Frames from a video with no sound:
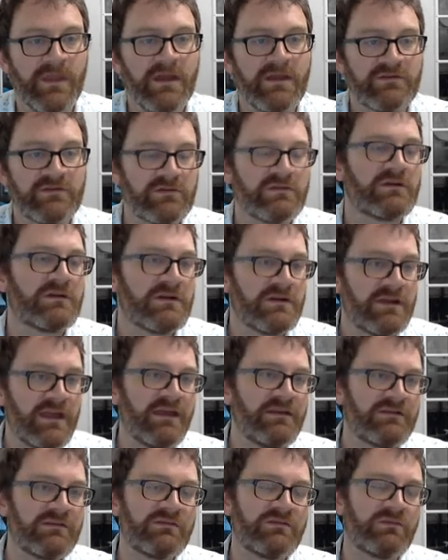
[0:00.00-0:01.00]
So there are
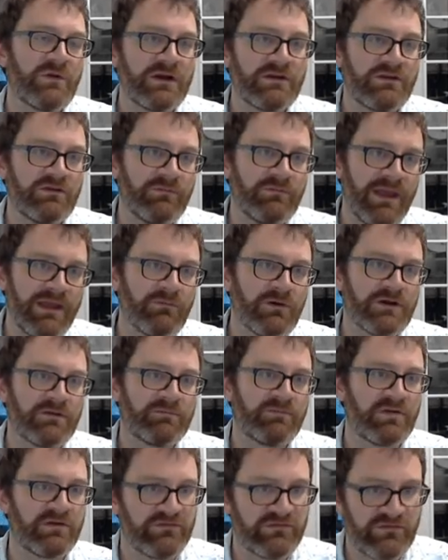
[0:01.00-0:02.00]
cases where you may want to
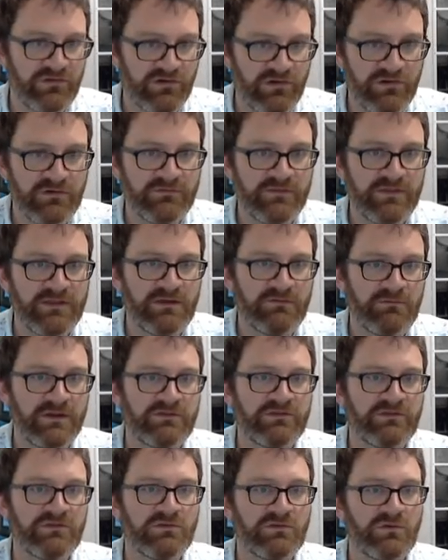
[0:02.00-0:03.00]
preserve the
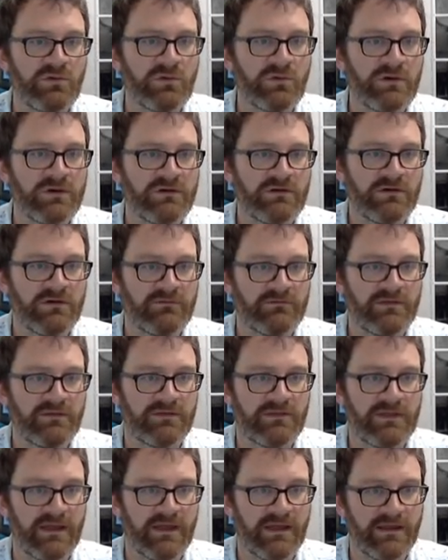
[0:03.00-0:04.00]
original order of the
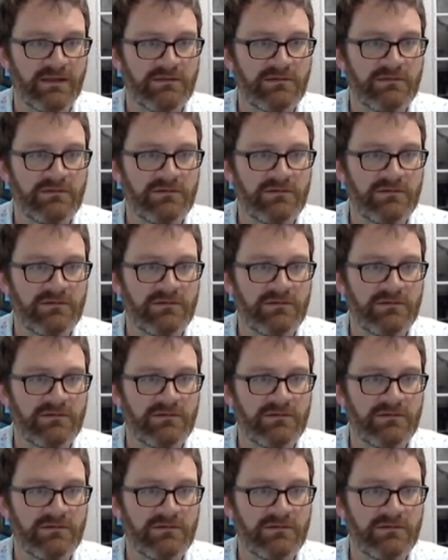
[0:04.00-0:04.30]
thing,